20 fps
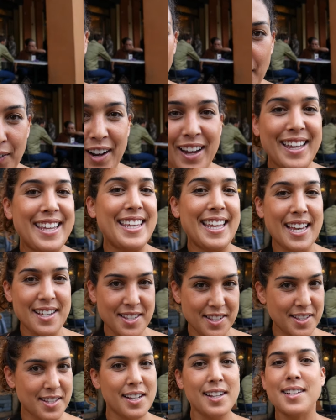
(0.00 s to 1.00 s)
All right,
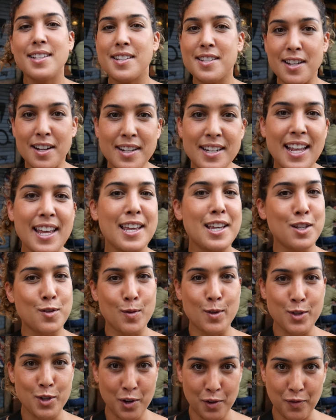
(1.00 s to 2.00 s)
yes, Sunday is
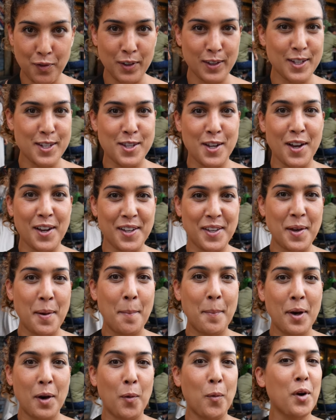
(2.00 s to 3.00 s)
reserved for
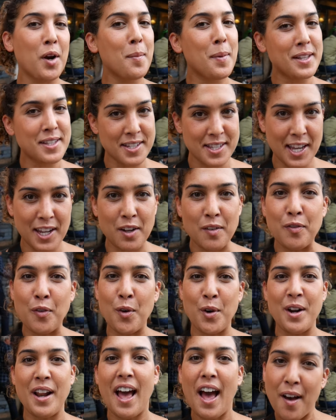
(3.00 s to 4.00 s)
lasagna, but we're about to take a
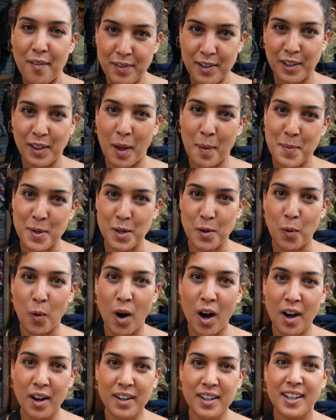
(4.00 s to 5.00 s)
4.5 kilometer
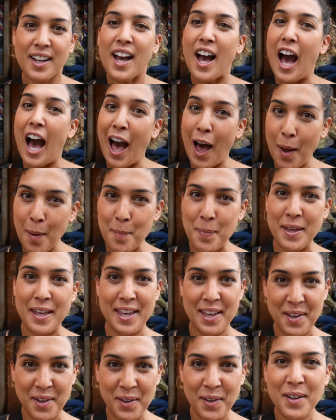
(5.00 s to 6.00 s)
walk
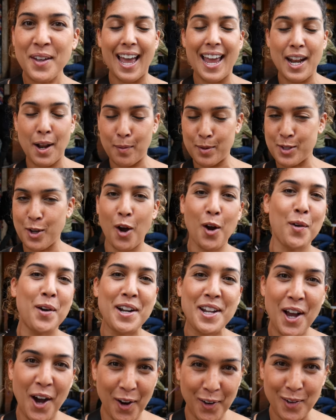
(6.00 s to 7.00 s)
uphill, and I was
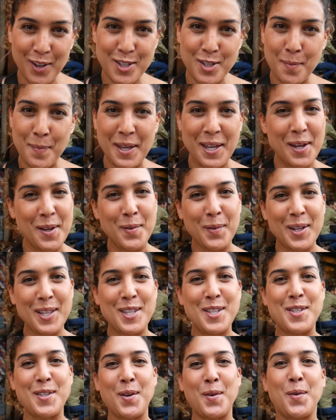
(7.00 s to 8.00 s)
already hungry to begin
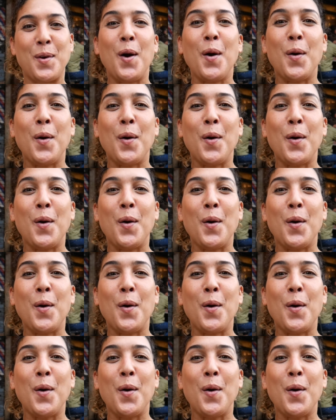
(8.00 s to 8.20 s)
with, so